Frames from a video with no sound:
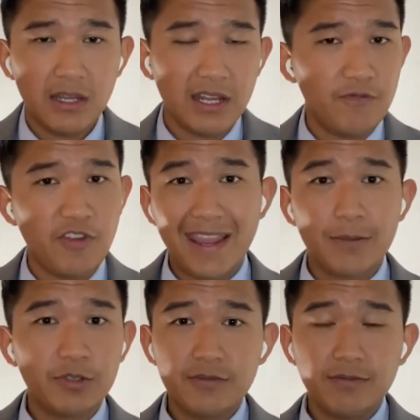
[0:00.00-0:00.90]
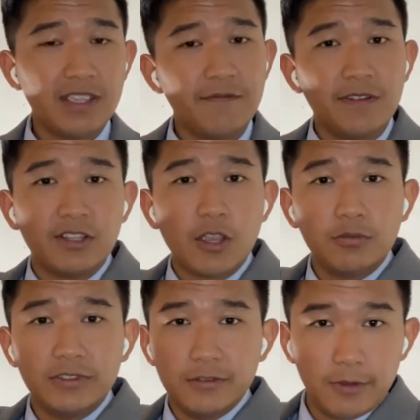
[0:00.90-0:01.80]
and if you're able to, even go
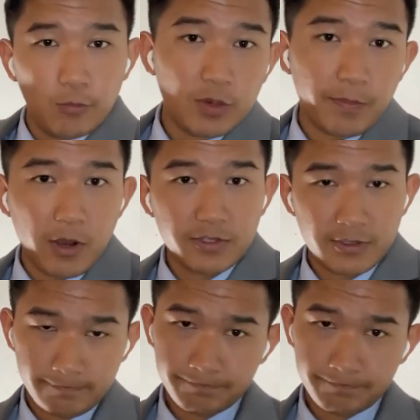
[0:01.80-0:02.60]
do the wood post.